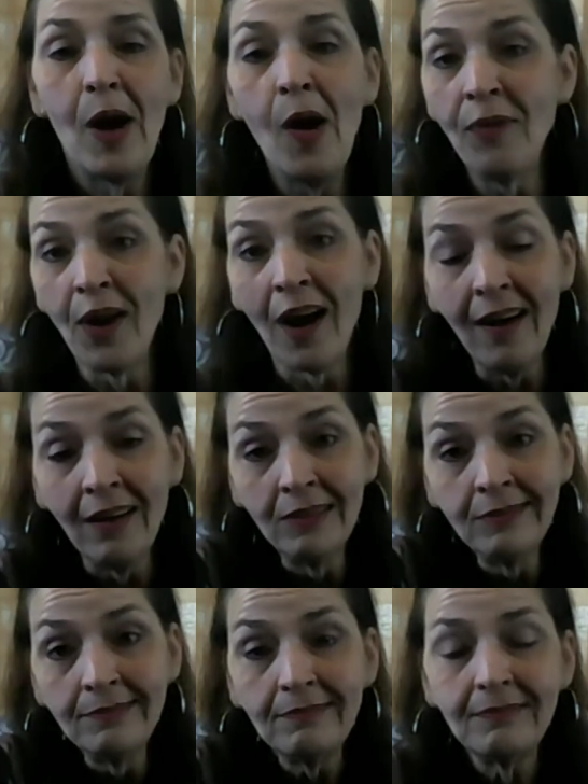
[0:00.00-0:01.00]

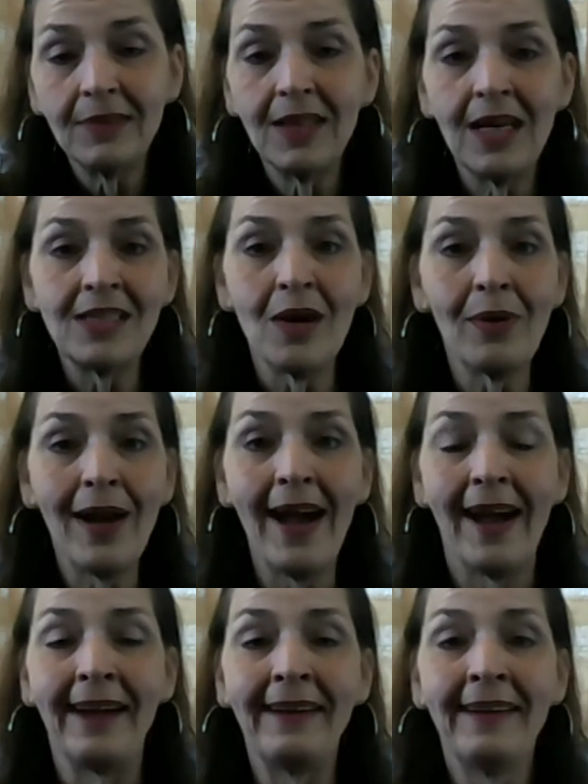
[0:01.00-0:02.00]
overall, it's
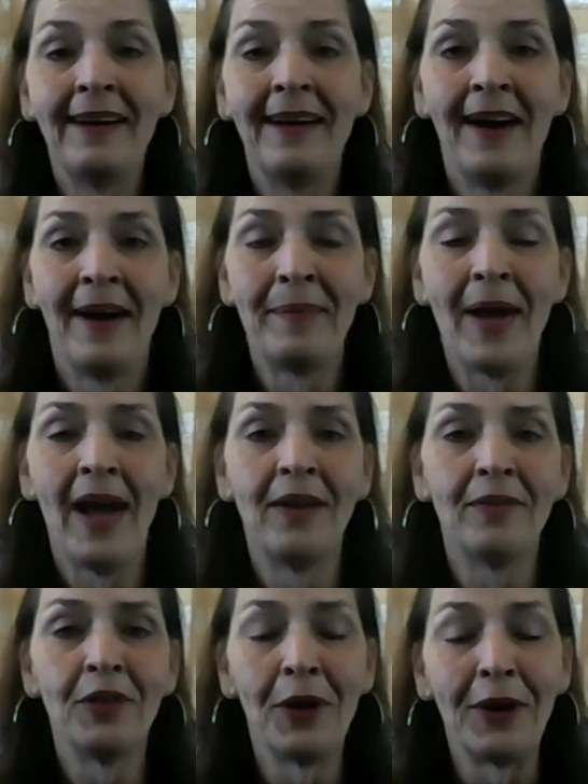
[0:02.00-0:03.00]
okay. I'm
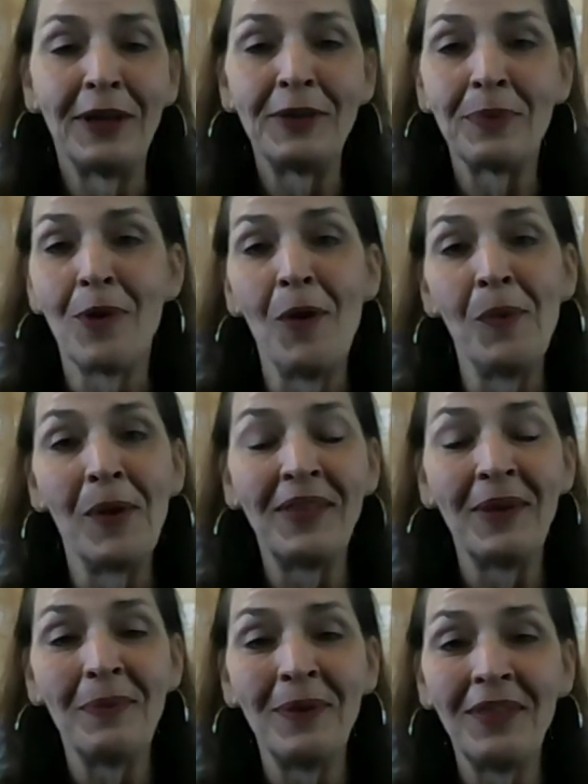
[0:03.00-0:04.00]
kind of learning to roll
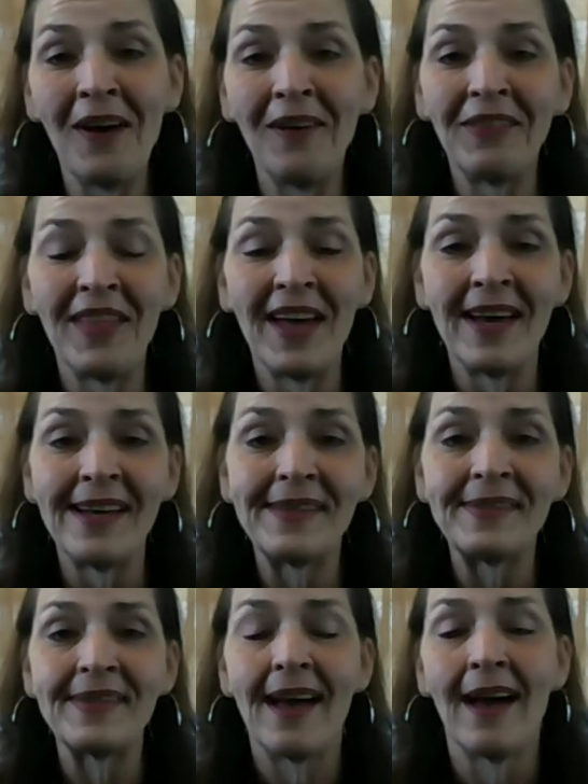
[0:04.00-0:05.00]
with it with all of
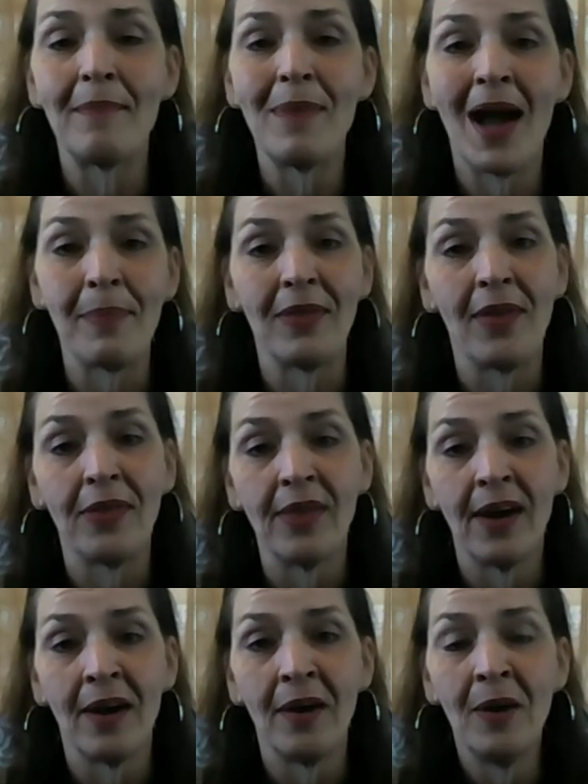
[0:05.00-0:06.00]
this. I'm happy
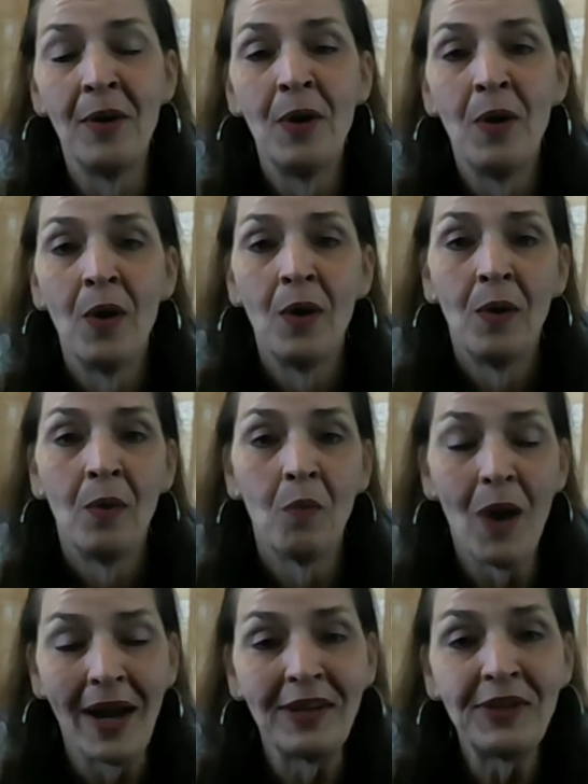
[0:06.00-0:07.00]
that the
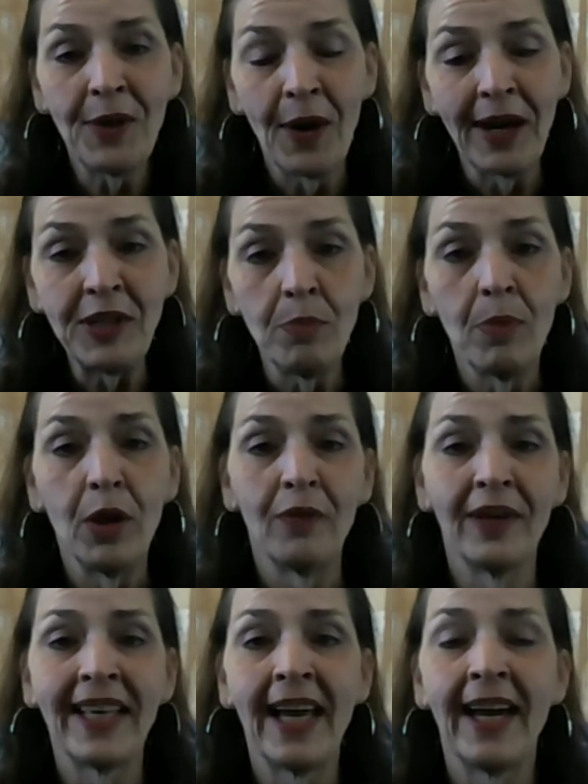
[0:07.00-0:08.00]
weight is starting to
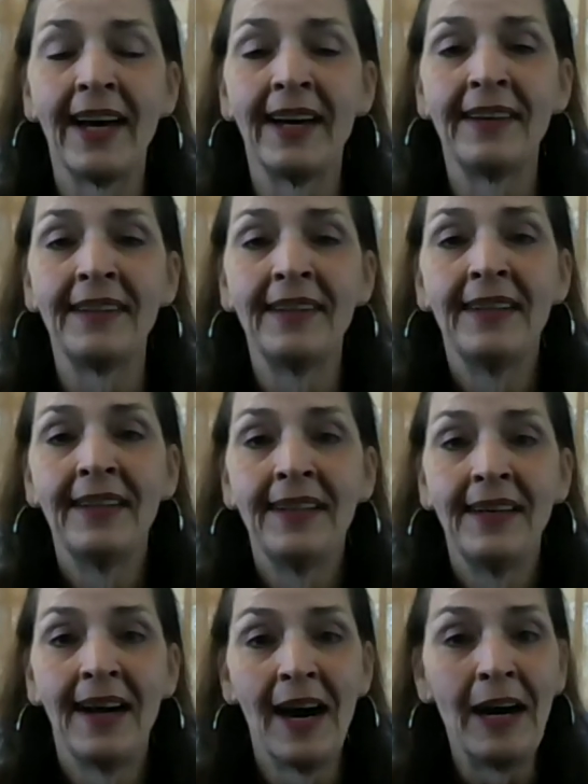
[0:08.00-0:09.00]
move again.
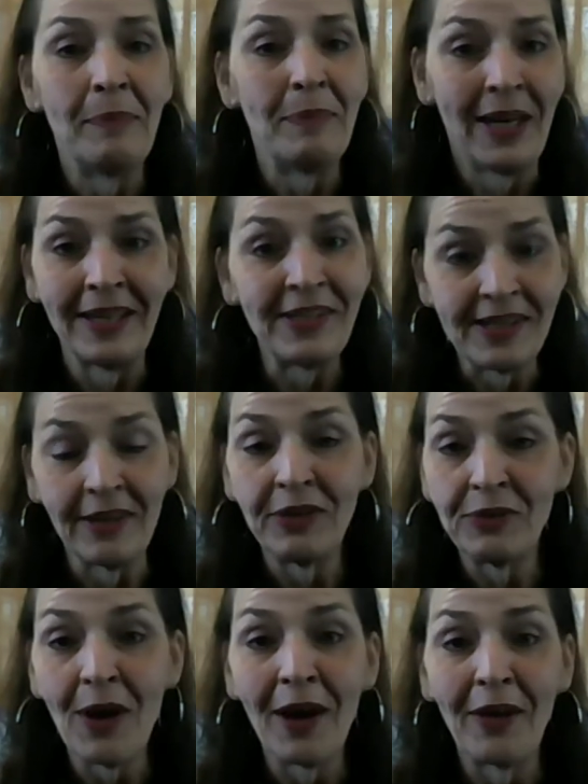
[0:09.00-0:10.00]
It is
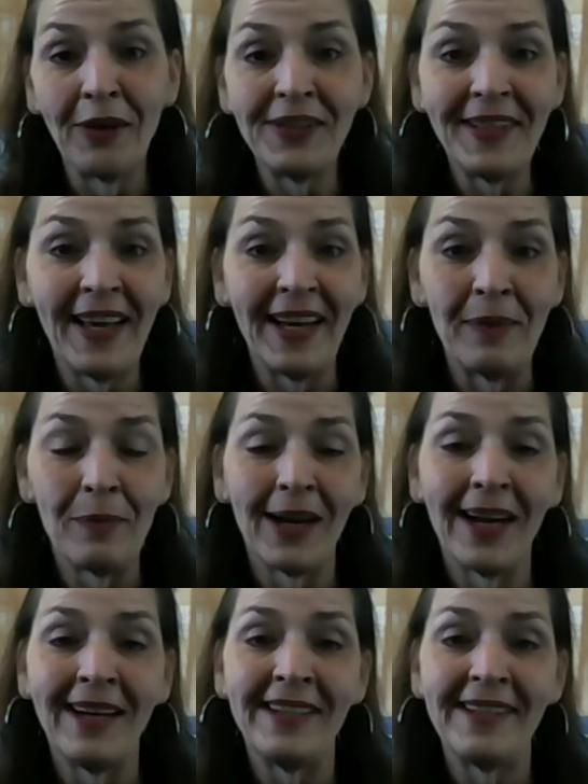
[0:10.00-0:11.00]
still a struggle to get in
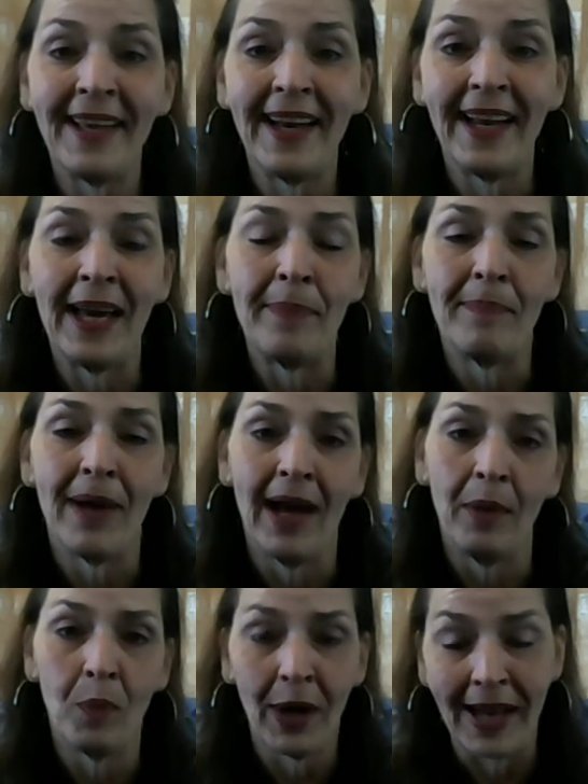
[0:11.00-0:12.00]
what I need to get in,
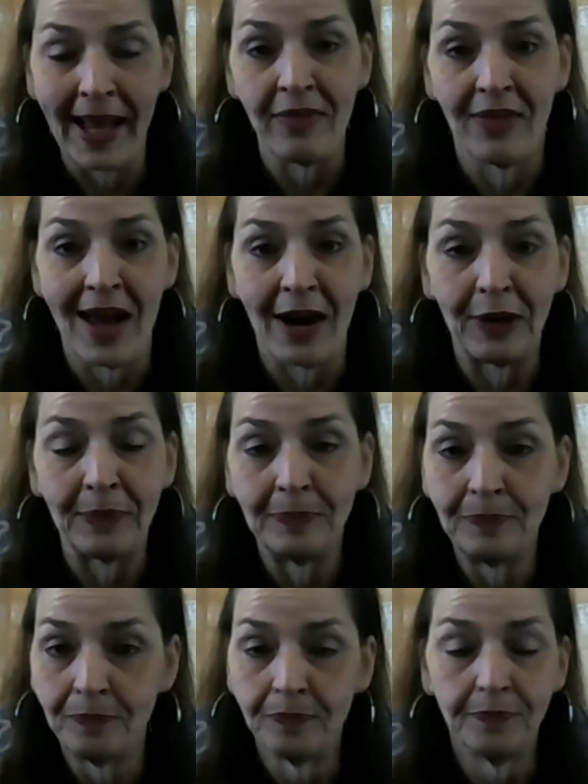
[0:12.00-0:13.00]
but we're getting there.
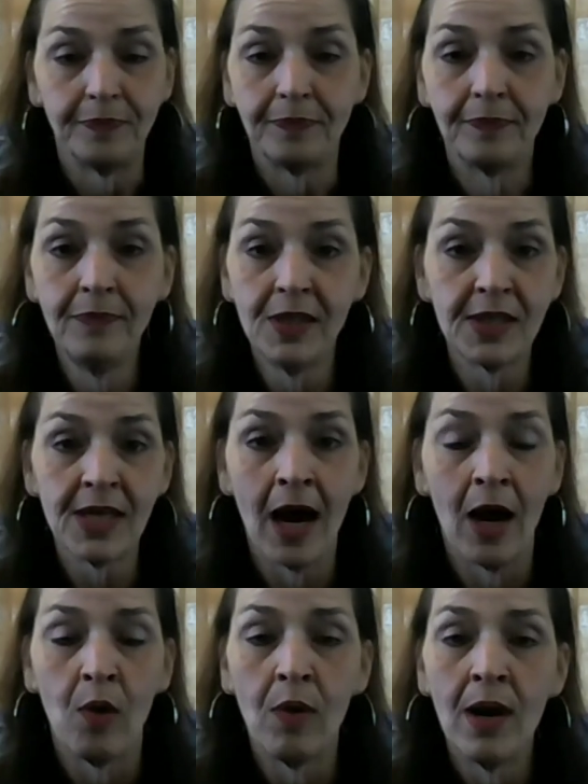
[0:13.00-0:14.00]

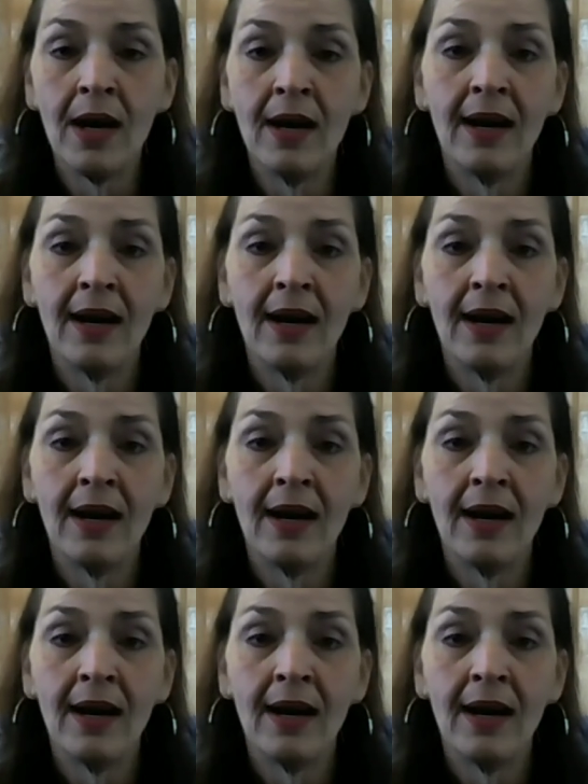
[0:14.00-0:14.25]
So,